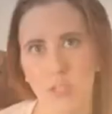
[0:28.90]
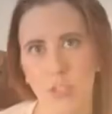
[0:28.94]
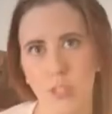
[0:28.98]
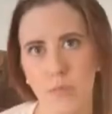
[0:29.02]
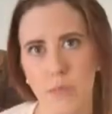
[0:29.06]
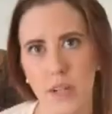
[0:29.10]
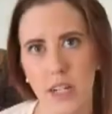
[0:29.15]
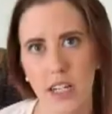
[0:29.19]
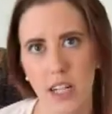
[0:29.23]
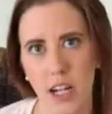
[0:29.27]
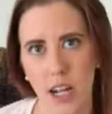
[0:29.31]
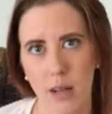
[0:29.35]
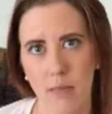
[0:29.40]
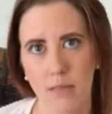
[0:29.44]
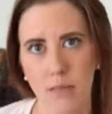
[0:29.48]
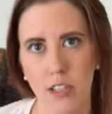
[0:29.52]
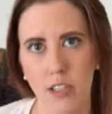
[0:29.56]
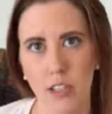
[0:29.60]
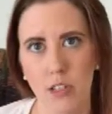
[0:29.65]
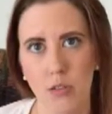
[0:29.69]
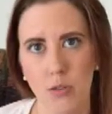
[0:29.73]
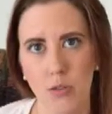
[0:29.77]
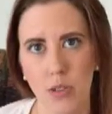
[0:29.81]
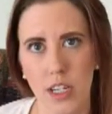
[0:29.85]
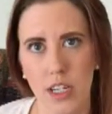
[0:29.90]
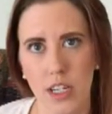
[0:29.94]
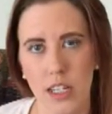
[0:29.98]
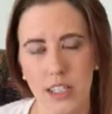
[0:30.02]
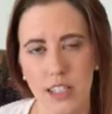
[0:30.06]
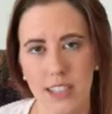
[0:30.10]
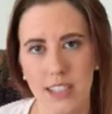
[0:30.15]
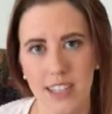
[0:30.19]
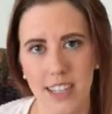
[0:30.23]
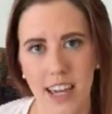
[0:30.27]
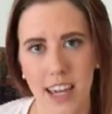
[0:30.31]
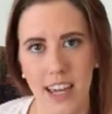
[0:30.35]
only so many times that you can
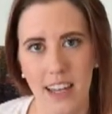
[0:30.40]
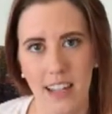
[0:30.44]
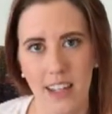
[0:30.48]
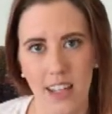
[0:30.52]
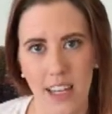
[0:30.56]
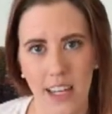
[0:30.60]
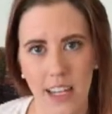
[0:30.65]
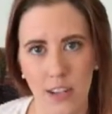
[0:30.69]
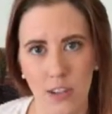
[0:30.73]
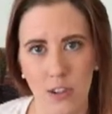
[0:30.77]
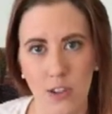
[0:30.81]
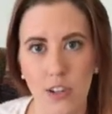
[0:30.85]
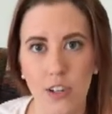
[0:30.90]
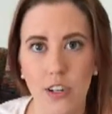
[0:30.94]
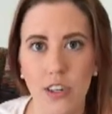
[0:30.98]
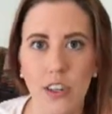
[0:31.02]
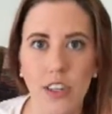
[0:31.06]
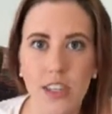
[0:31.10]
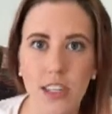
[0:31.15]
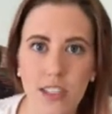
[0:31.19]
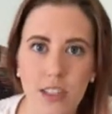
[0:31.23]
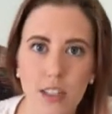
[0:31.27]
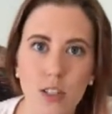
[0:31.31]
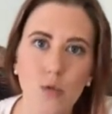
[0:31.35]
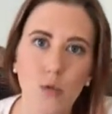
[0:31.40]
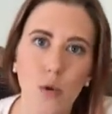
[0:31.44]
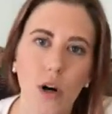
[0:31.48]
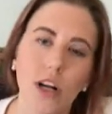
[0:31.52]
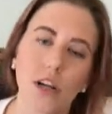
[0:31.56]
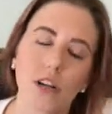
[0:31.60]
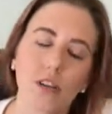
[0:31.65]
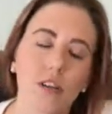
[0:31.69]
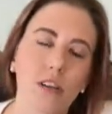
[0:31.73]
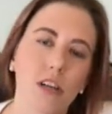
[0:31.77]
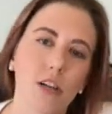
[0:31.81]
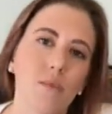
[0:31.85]
say, like, look, this is what
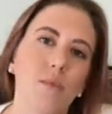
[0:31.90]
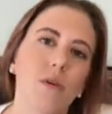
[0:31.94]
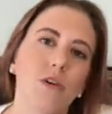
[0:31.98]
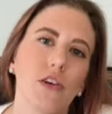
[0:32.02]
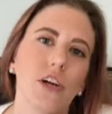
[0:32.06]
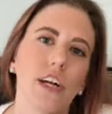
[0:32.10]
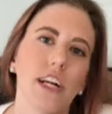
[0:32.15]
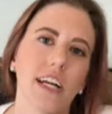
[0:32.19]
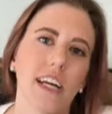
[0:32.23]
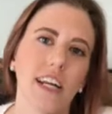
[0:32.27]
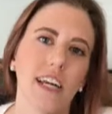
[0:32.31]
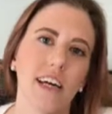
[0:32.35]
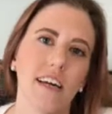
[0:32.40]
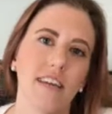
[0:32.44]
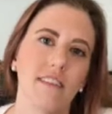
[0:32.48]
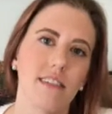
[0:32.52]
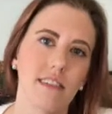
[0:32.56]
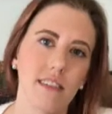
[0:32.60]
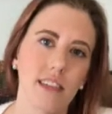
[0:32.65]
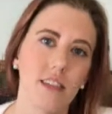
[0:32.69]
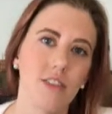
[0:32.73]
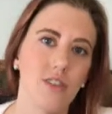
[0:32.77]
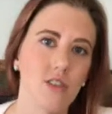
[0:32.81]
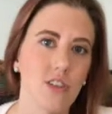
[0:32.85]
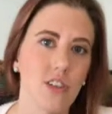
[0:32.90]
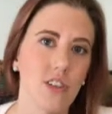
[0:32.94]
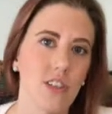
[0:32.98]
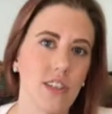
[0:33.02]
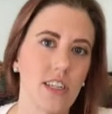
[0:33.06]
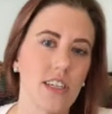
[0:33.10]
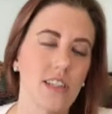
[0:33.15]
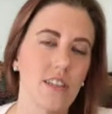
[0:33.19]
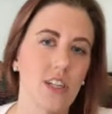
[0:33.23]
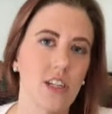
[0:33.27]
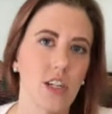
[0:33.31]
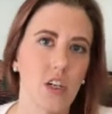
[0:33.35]
your community needs and these are the
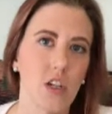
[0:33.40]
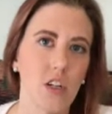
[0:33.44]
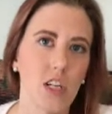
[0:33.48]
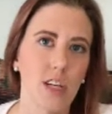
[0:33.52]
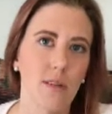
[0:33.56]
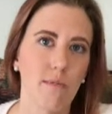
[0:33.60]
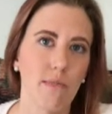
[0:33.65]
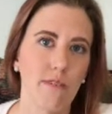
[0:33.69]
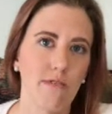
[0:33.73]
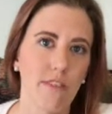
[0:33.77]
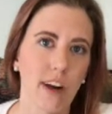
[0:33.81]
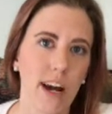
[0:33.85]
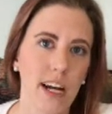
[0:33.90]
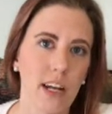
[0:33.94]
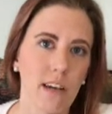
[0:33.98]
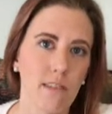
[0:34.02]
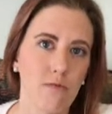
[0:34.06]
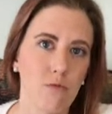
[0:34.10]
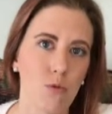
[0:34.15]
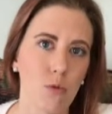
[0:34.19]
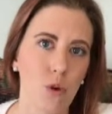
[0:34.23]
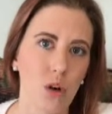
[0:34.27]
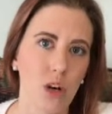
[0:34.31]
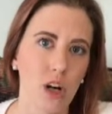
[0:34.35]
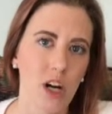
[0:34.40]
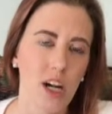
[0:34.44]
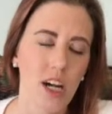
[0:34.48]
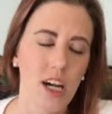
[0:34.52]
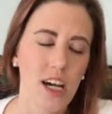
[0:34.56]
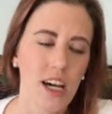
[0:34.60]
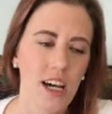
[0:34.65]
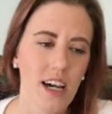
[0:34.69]
things that you need to be fighting for